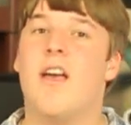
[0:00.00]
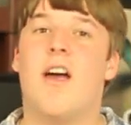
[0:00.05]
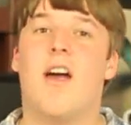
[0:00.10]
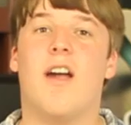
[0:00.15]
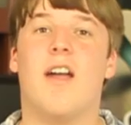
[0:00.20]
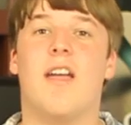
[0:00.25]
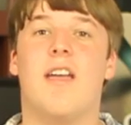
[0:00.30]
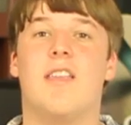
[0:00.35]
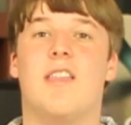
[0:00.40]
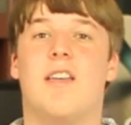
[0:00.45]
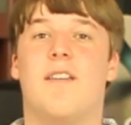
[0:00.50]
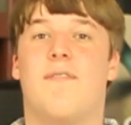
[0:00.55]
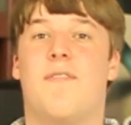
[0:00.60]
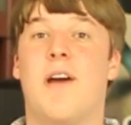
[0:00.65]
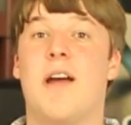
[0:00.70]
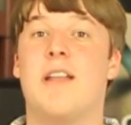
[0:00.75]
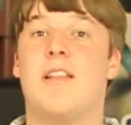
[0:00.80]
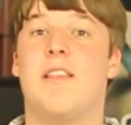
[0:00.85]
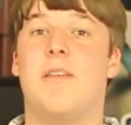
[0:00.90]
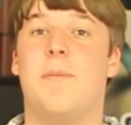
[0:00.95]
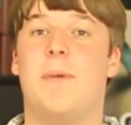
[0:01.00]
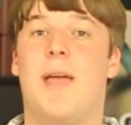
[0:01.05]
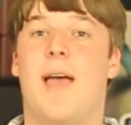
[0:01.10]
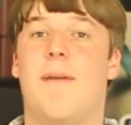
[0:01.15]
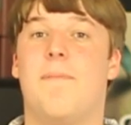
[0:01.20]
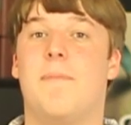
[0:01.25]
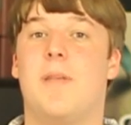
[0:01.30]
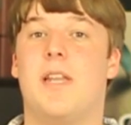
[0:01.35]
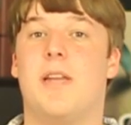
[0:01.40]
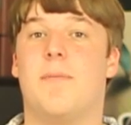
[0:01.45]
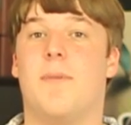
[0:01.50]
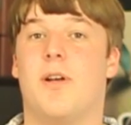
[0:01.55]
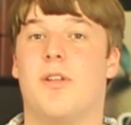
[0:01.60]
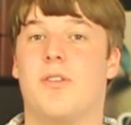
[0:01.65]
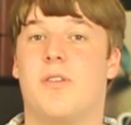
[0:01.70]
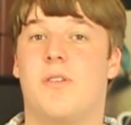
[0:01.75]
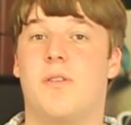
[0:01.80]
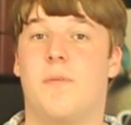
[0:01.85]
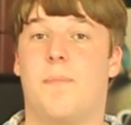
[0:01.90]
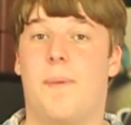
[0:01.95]
Alright, and then finally we have Media
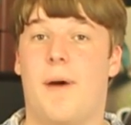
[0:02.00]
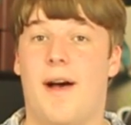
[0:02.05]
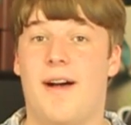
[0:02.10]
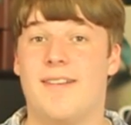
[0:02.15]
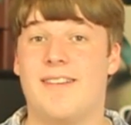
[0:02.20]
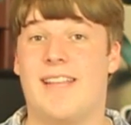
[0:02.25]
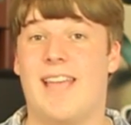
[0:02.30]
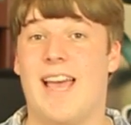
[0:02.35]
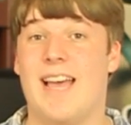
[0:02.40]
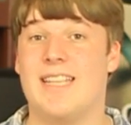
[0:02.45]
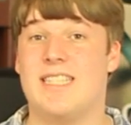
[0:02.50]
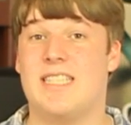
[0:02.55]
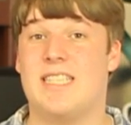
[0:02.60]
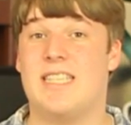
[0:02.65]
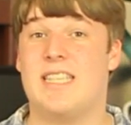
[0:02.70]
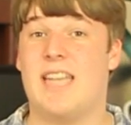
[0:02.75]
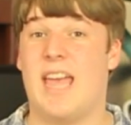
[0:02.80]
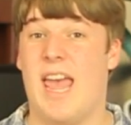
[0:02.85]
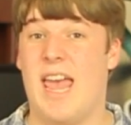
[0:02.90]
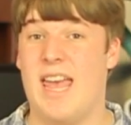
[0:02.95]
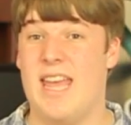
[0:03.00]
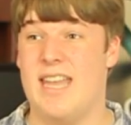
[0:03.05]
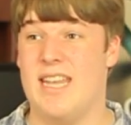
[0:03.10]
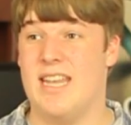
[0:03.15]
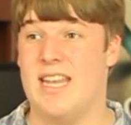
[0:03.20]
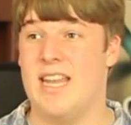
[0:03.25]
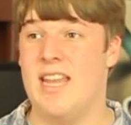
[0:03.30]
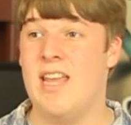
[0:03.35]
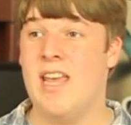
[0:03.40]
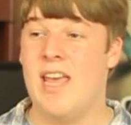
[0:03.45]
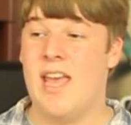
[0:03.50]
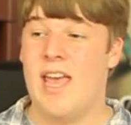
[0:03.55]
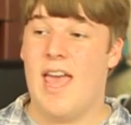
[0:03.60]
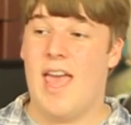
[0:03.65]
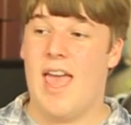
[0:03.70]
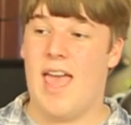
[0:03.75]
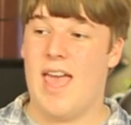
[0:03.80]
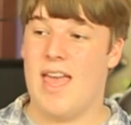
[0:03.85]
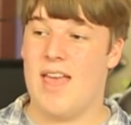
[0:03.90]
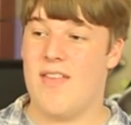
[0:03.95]
Molecule Podcast 10,
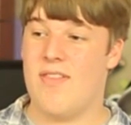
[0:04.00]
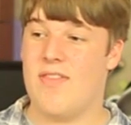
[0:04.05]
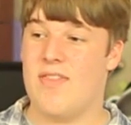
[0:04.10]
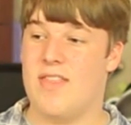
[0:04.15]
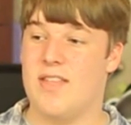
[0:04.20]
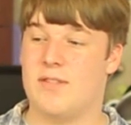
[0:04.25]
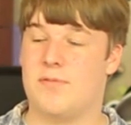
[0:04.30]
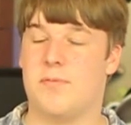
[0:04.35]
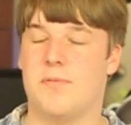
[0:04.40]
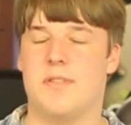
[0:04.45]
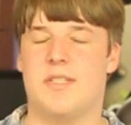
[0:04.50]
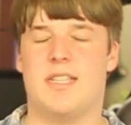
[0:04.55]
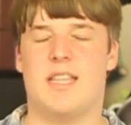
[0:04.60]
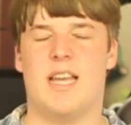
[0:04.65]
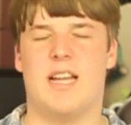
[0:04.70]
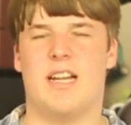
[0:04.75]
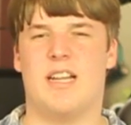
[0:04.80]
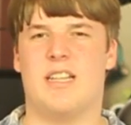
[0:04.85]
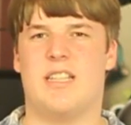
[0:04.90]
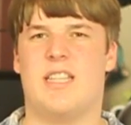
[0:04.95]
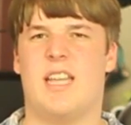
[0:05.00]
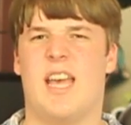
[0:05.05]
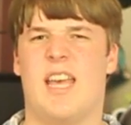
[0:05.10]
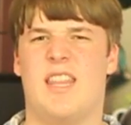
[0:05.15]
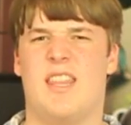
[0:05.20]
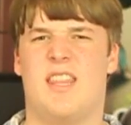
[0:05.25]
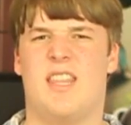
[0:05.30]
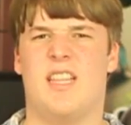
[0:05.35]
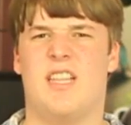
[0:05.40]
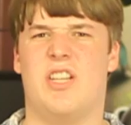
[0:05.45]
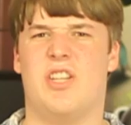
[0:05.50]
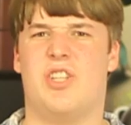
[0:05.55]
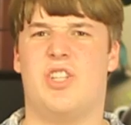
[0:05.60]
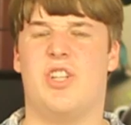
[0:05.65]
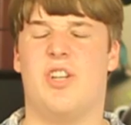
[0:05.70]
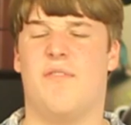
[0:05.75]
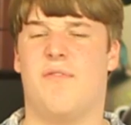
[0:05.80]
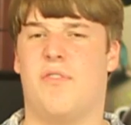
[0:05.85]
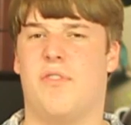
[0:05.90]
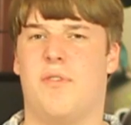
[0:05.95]
and this was their 10th
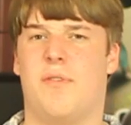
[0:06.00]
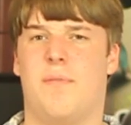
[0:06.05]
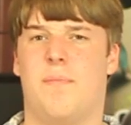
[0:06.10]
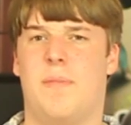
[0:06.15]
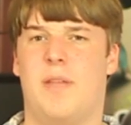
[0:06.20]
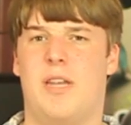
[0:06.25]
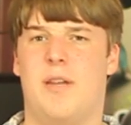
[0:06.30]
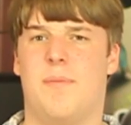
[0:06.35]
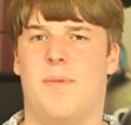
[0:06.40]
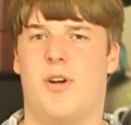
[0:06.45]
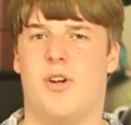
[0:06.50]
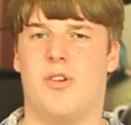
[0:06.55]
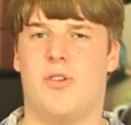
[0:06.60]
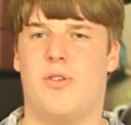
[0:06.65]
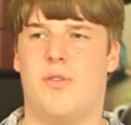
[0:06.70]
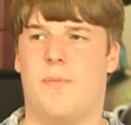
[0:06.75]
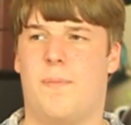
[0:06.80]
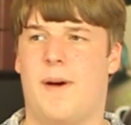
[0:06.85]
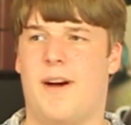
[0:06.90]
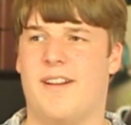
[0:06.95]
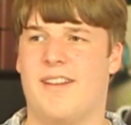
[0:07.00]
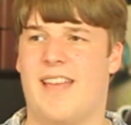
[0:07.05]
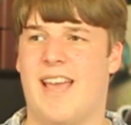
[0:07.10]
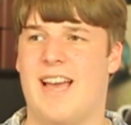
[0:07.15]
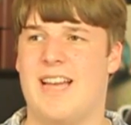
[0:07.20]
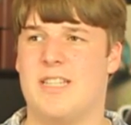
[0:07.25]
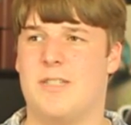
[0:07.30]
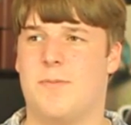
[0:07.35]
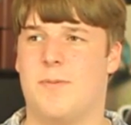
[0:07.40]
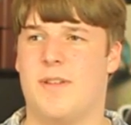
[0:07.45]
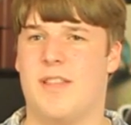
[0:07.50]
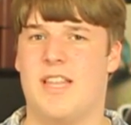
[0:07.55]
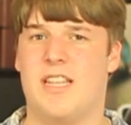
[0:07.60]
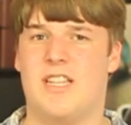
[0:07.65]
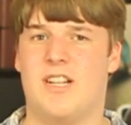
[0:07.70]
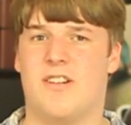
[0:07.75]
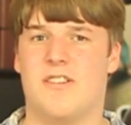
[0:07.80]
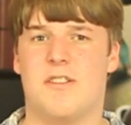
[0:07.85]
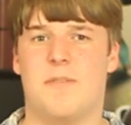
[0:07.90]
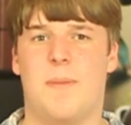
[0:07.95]
edition of the Media Molecule Podcast, where they
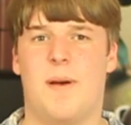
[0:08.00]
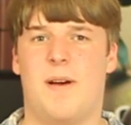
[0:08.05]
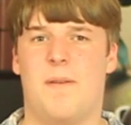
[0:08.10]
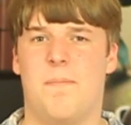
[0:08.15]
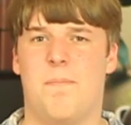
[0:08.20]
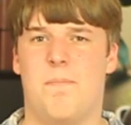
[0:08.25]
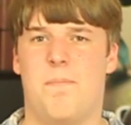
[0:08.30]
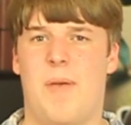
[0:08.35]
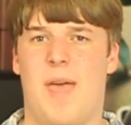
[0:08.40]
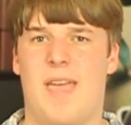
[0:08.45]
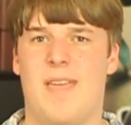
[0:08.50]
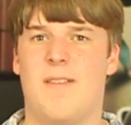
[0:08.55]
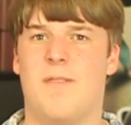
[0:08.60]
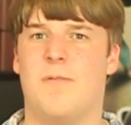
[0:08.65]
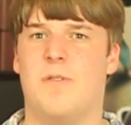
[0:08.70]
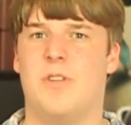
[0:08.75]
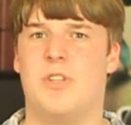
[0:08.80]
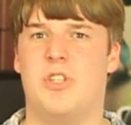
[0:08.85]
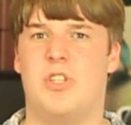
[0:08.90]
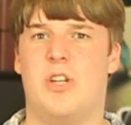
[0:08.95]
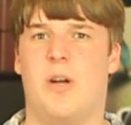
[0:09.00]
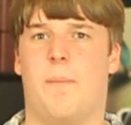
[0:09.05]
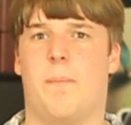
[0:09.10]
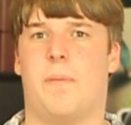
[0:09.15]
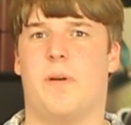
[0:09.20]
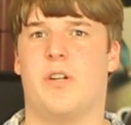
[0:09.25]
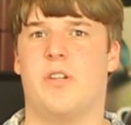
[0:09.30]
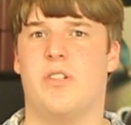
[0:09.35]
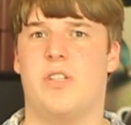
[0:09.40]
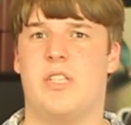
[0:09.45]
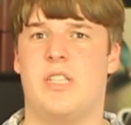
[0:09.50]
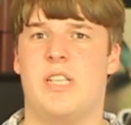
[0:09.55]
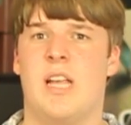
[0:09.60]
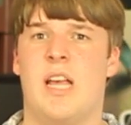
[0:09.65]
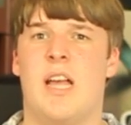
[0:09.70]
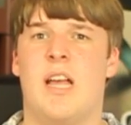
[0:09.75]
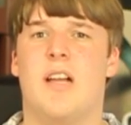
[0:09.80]
talked about penguin jumpers.